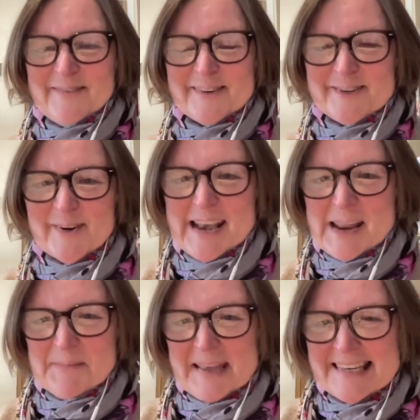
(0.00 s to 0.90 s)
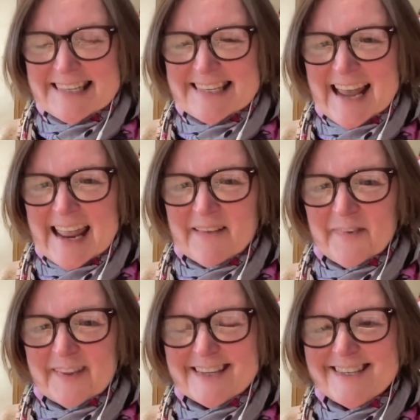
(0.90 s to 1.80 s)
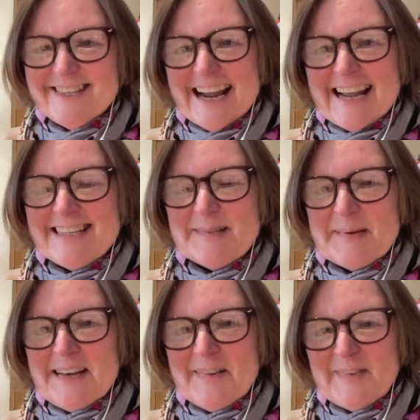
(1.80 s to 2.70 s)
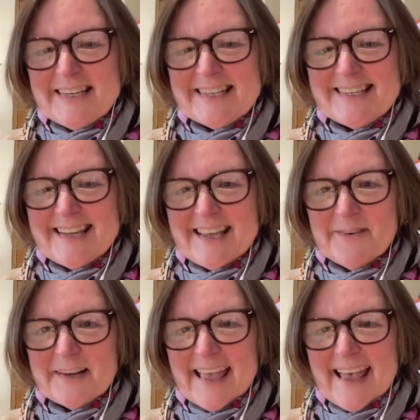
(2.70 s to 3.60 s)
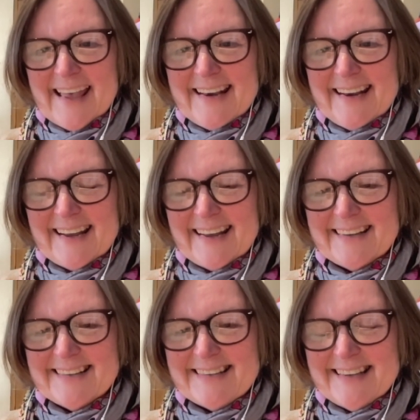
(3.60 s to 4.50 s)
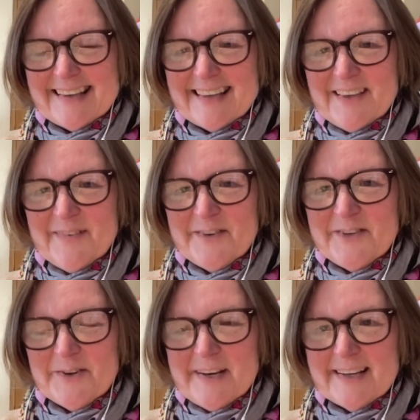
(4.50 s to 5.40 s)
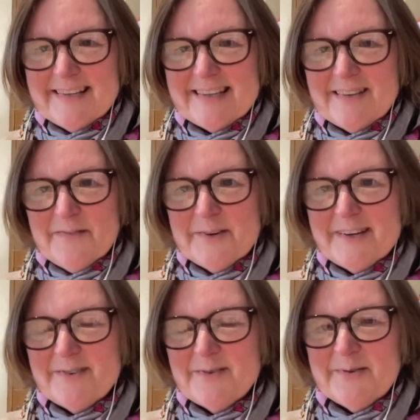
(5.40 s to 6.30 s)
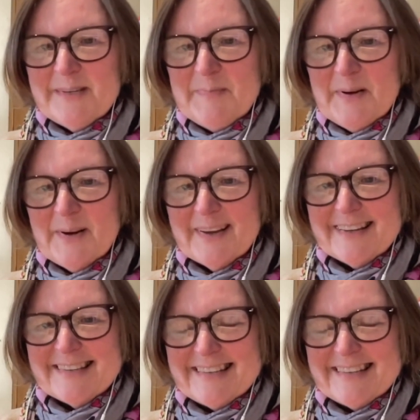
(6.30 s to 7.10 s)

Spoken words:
Joining me today for this chat. It's been lovely to see you again, and thank you for joining us in the 42 Courses podcast.